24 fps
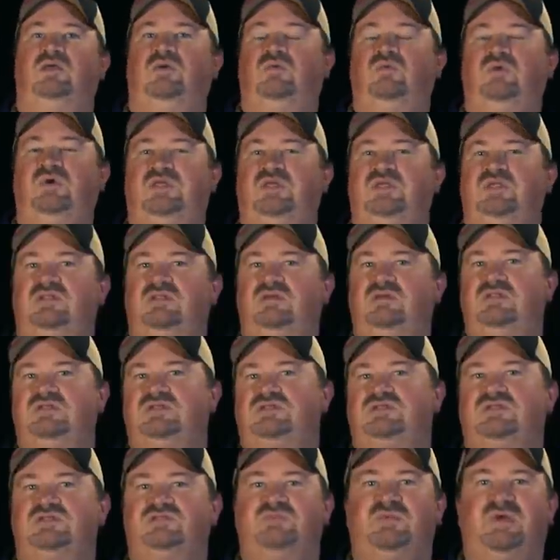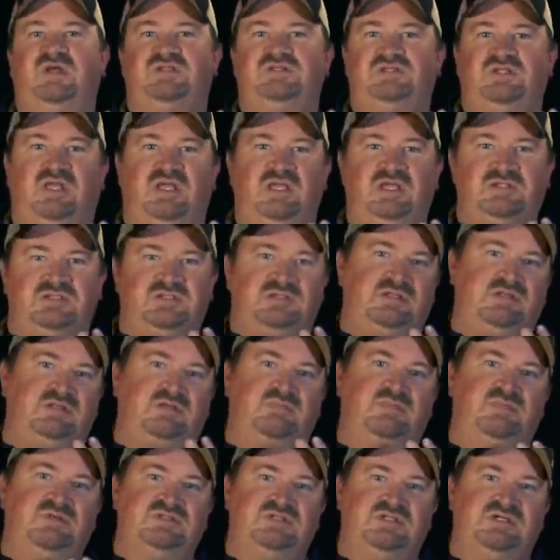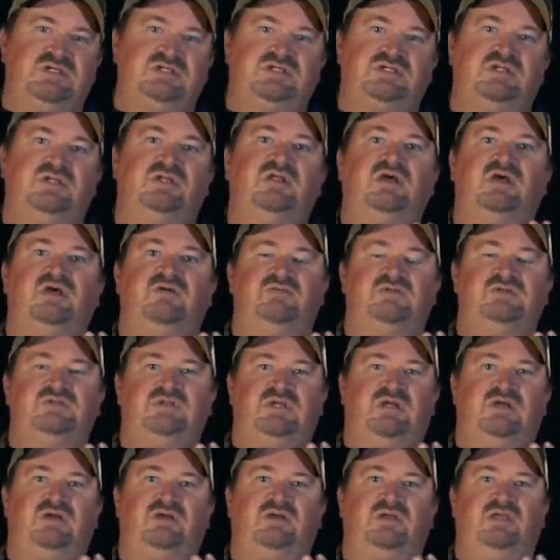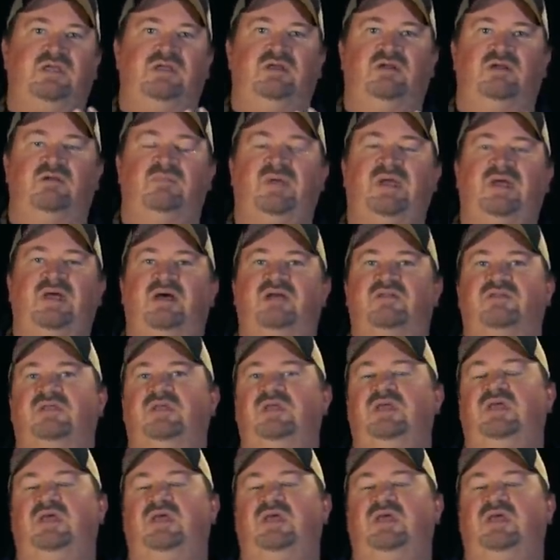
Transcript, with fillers: we can do this just by changing the position of the tongue in our mouth.